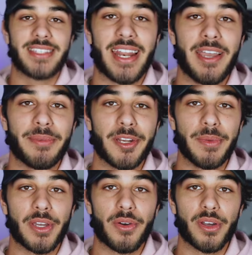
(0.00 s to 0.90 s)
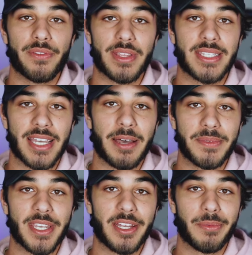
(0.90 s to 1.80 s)
Today I'm going to be going over the
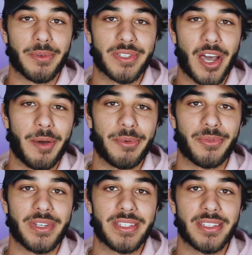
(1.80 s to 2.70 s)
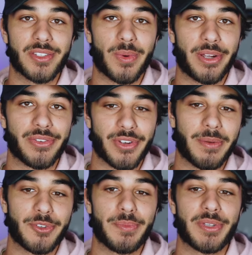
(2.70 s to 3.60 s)
top 10 most common reasons why your
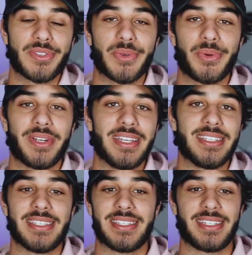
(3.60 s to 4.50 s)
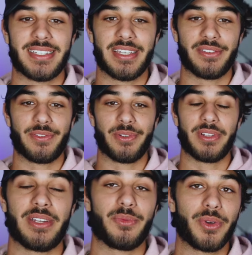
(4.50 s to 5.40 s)
dropshipping store isn't
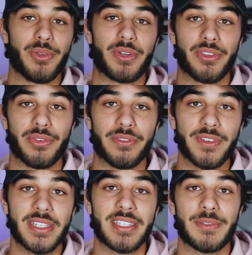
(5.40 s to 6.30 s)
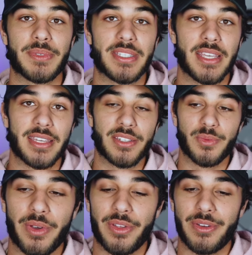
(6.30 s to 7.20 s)
successful and what you can do to fix these
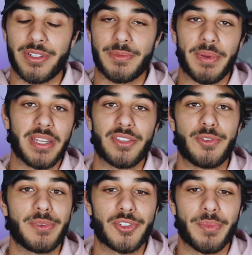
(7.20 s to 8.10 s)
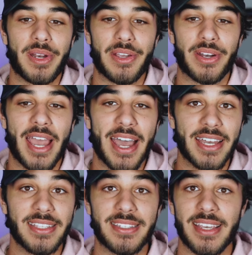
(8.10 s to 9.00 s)
mistakes, whether you're spending too much money on
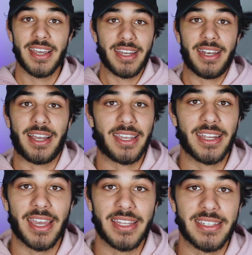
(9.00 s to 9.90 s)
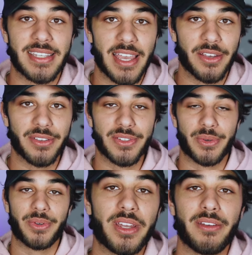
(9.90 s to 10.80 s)
ads, not getting any sales,
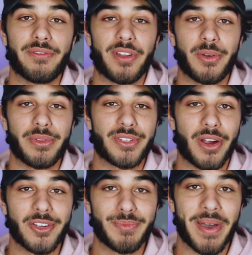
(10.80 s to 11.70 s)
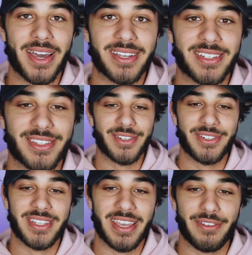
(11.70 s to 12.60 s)
or getting flooded with chargebacks.
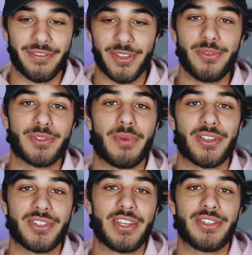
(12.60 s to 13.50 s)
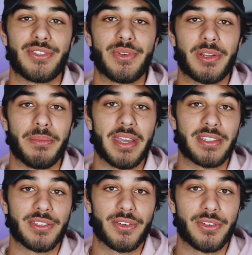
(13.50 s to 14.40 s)
There's a few small changes you can
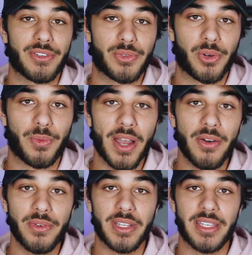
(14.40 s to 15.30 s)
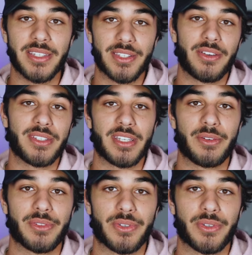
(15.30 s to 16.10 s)
make to turn your store around and start seeing